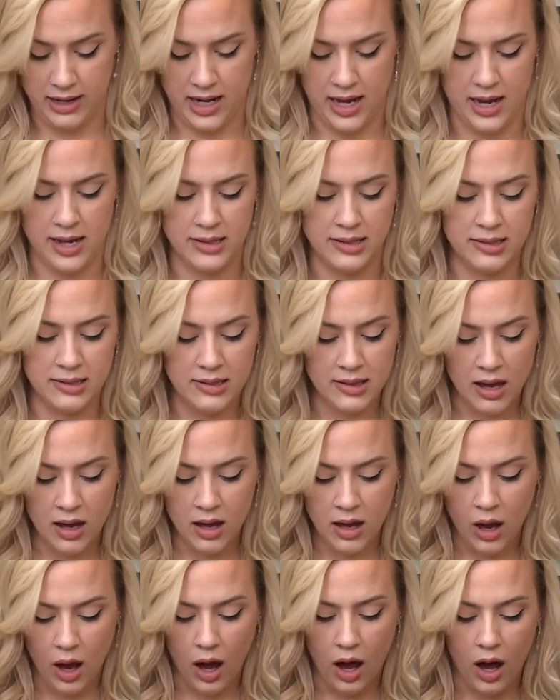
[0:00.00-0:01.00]
nice.
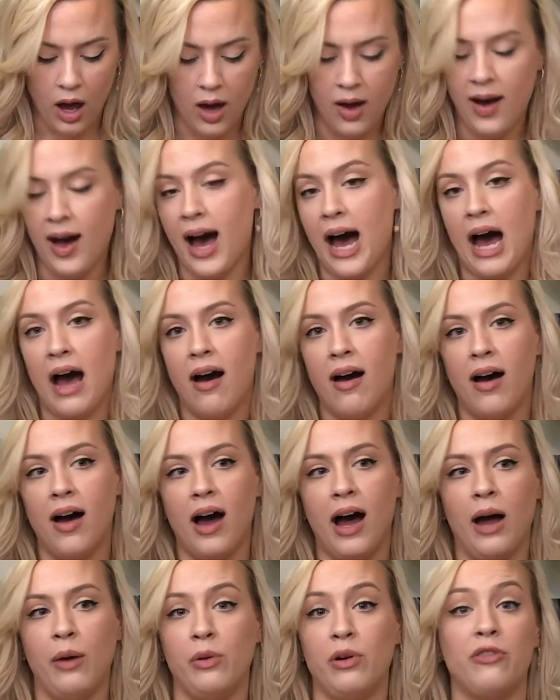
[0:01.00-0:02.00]

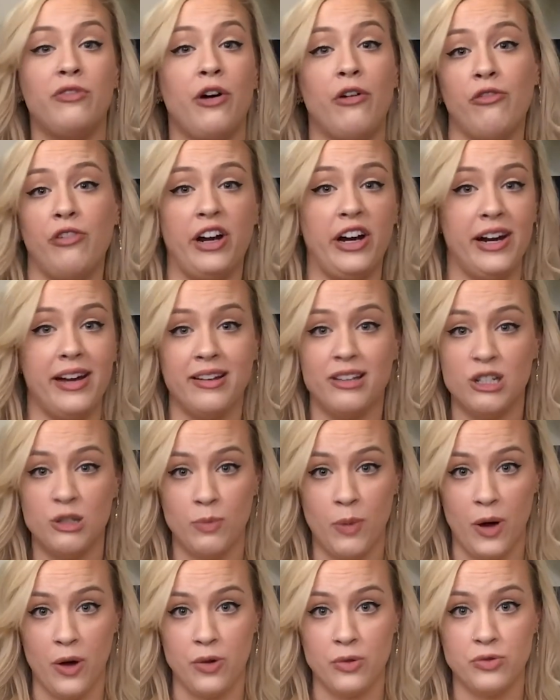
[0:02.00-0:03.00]
I would have felt very
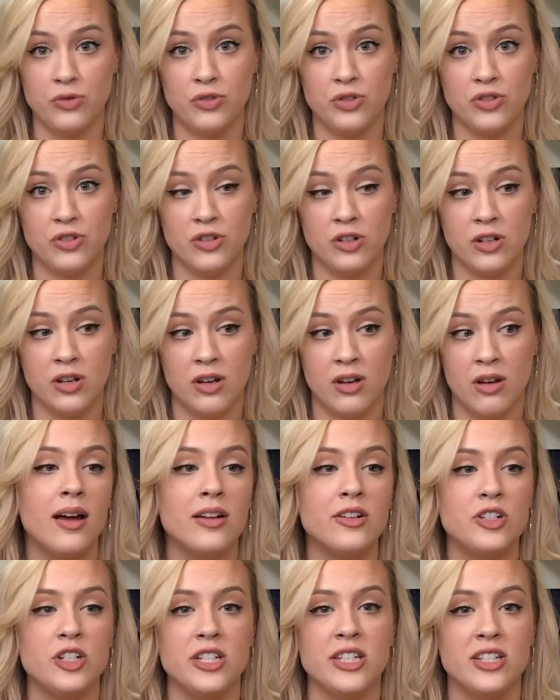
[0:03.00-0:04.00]
exposed.
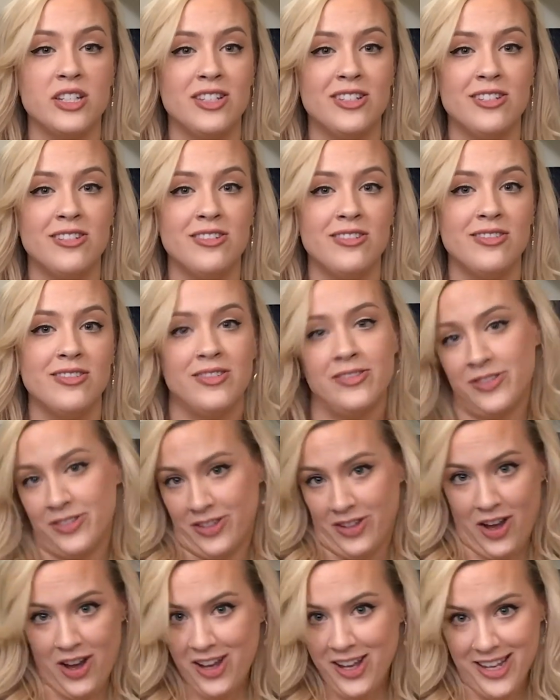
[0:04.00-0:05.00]
Just
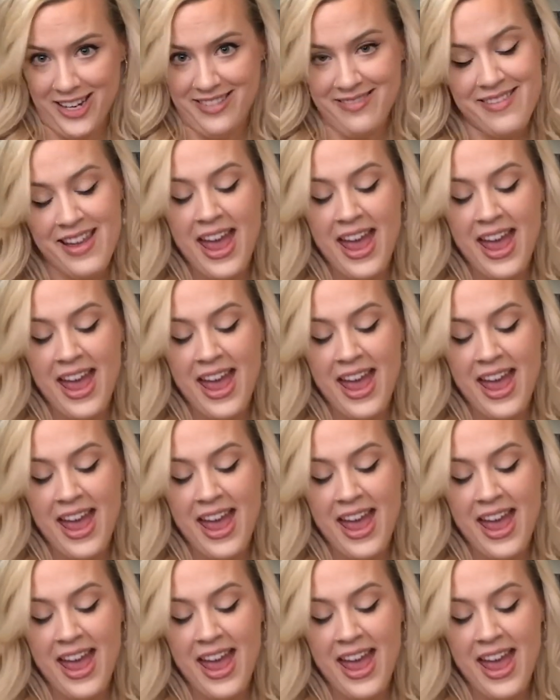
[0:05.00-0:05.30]
not good.